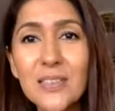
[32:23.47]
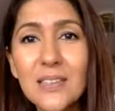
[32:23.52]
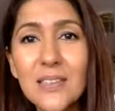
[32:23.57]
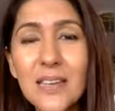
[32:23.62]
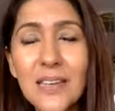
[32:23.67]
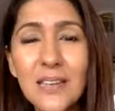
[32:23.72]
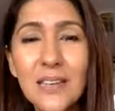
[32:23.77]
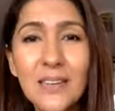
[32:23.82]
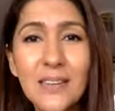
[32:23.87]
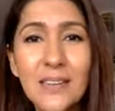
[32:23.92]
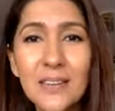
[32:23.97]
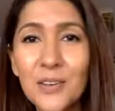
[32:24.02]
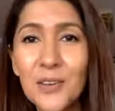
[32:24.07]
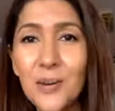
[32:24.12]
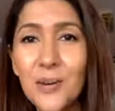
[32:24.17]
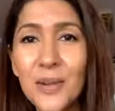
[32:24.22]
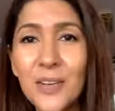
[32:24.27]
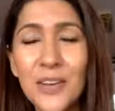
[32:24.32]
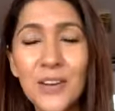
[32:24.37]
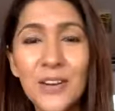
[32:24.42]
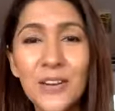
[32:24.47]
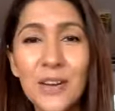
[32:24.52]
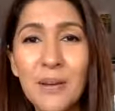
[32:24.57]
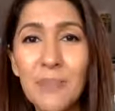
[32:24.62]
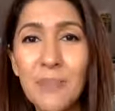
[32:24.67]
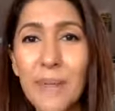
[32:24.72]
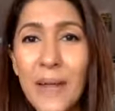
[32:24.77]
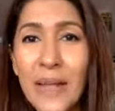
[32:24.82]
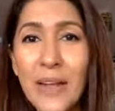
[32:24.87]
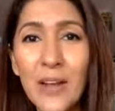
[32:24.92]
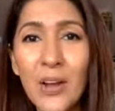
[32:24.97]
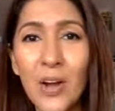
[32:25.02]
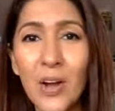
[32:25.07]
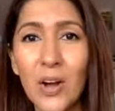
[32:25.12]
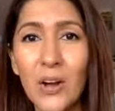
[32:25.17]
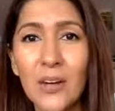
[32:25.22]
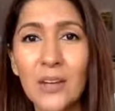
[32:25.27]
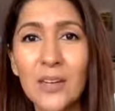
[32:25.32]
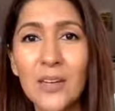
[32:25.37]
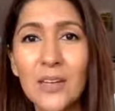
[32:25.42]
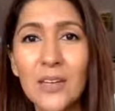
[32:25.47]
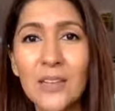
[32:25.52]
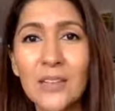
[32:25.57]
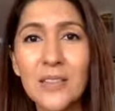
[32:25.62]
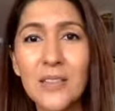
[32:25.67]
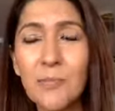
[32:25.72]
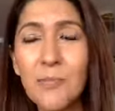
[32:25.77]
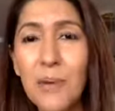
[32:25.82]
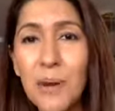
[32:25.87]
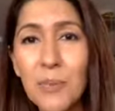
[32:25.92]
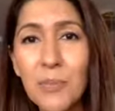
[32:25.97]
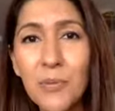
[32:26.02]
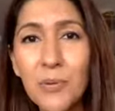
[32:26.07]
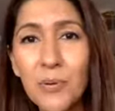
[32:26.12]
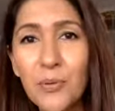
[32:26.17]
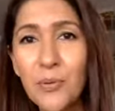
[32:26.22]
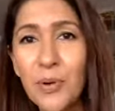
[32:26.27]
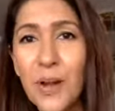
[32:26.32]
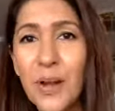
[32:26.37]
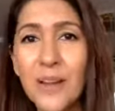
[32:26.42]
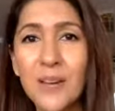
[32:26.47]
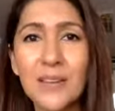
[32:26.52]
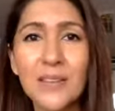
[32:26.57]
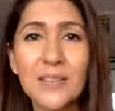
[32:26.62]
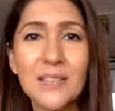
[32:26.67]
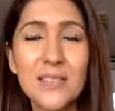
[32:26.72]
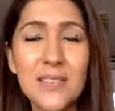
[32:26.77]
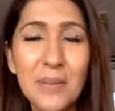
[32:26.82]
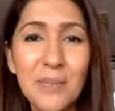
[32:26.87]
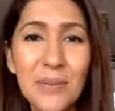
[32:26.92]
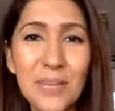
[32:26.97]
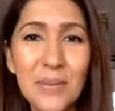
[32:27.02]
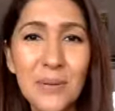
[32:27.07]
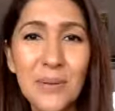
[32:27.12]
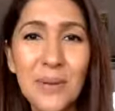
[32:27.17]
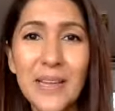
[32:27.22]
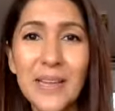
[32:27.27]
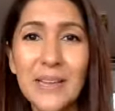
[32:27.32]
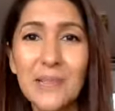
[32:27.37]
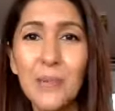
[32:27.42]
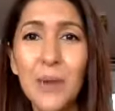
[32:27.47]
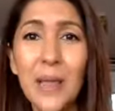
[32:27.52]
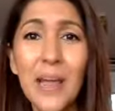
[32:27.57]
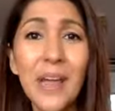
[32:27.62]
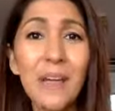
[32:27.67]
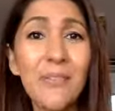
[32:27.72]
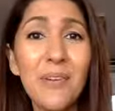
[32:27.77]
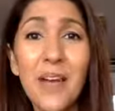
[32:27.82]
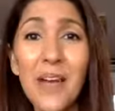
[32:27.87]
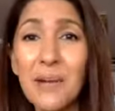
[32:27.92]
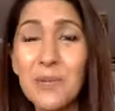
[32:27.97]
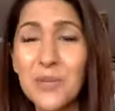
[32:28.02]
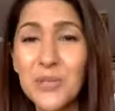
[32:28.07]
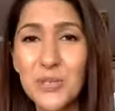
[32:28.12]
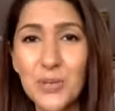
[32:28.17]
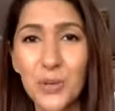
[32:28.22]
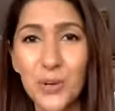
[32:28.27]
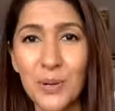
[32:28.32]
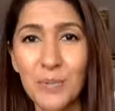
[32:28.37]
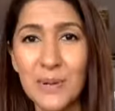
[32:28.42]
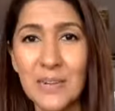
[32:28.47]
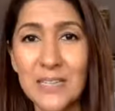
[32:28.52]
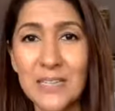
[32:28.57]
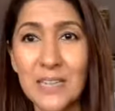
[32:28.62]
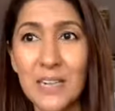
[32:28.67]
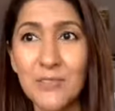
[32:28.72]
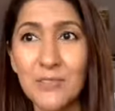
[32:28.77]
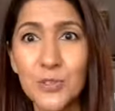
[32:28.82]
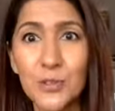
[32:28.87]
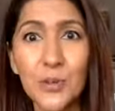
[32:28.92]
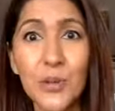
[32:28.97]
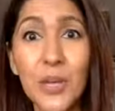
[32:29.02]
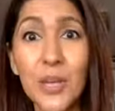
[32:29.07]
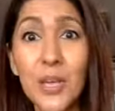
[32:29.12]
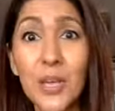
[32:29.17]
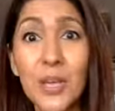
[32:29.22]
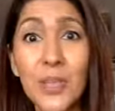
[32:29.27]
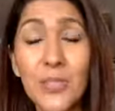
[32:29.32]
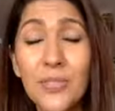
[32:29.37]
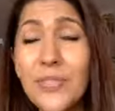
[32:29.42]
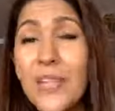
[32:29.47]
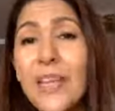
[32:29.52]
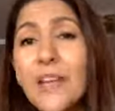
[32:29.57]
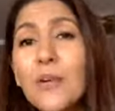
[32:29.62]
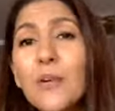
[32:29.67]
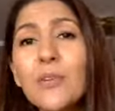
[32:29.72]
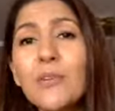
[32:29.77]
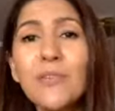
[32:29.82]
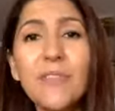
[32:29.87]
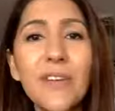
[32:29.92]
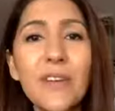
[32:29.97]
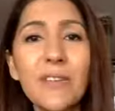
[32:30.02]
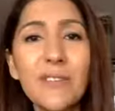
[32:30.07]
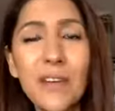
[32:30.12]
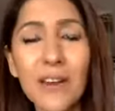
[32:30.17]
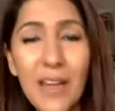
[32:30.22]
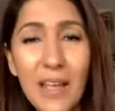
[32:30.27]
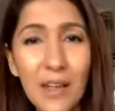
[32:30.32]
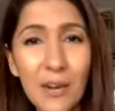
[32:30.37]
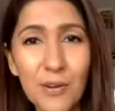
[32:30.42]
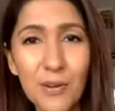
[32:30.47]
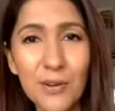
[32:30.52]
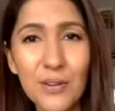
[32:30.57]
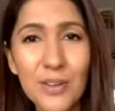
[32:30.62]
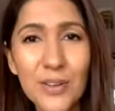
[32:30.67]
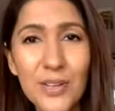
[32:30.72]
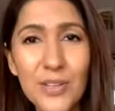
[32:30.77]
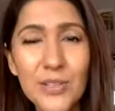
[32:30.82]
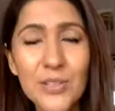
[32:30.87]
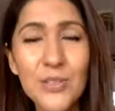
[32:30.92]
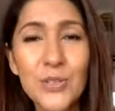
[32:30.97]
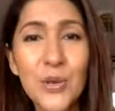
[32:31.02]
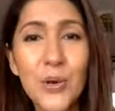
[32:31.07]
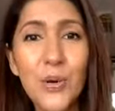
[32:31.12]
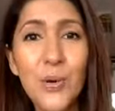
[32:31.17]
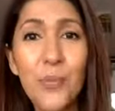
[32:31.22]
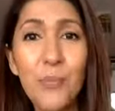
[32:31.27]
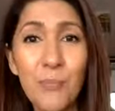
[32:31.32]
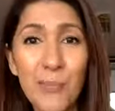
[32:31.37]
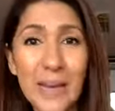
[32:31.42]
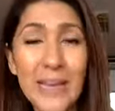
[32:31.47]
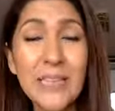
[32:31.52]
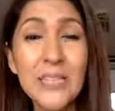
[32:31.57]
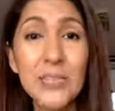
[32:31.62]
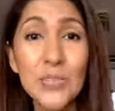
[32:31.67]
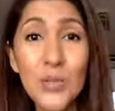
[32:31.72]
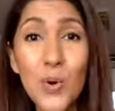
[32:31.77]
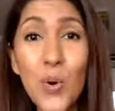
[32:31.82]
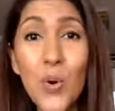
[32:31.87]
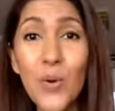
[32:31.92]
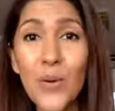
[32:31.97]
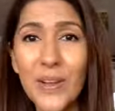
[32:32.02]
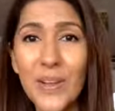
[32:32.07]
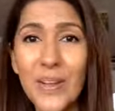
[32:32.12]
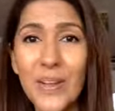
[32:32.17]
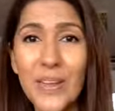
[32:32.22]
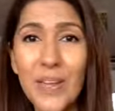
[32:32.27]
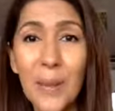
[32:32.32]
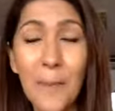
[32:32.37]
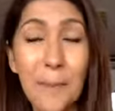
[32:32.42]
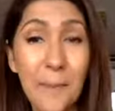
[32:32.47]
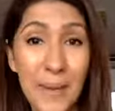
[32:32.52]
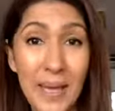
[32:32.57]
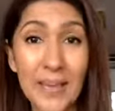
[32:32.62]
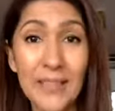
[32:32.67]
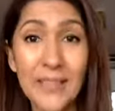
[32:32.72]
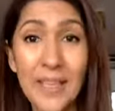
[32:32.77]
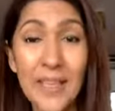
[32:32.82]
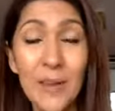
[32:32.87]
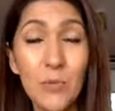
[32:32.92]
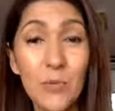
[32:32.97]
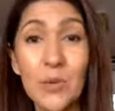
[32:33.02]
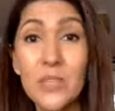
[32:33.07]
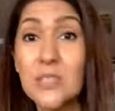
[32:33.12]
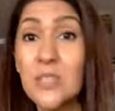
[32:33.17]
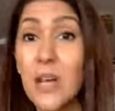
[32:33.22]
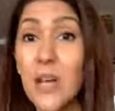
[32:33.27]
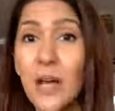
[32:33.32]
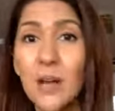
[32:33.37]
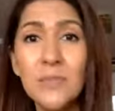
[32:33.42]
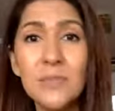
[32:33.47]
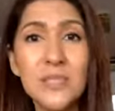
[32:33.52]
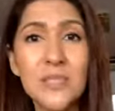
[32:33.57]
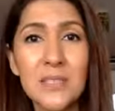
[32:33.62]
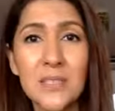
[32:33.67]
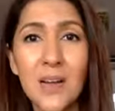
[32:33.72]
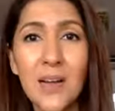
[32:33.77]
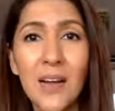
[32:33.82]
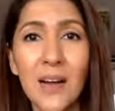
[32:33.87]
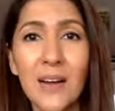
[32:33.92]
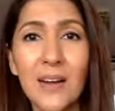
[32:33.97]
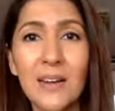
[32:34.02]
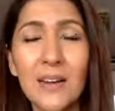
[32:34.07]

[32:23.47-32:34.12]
you know, here in Bangkok, the Bumrung Rag, the Samiti Ved, wherever I was showing myself to, they couldn't figure it out. So my story back then was, I'm stuck.